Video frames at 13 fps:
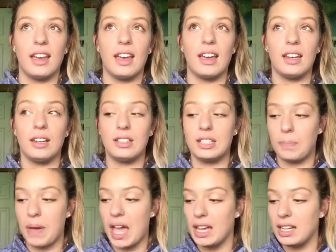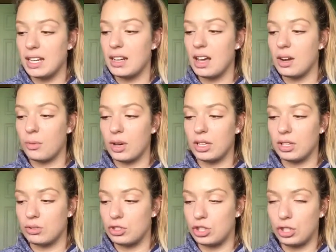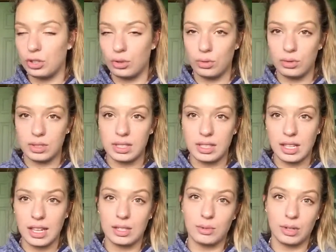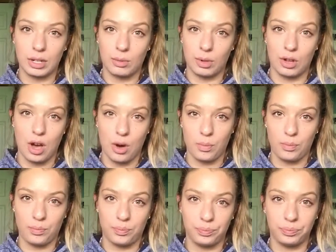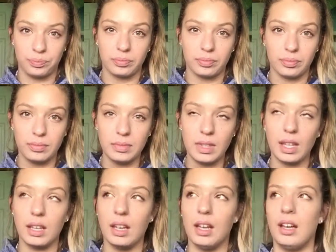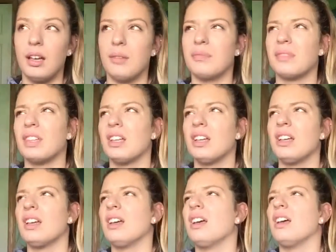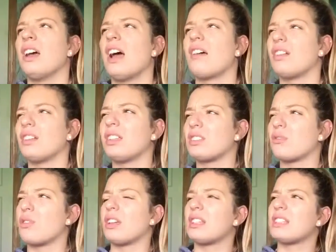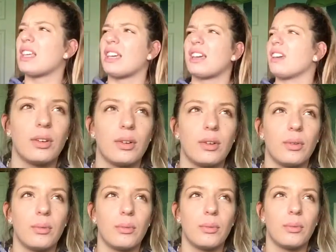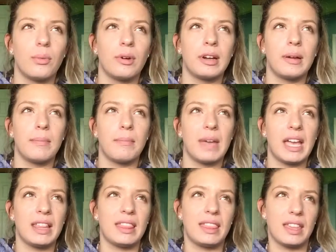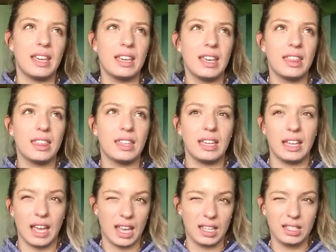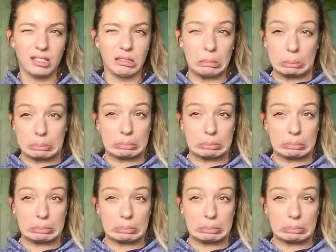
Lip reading: And dependent on what you choose is where you will go. I've heard this quote, it's like, what a man thinketh he is.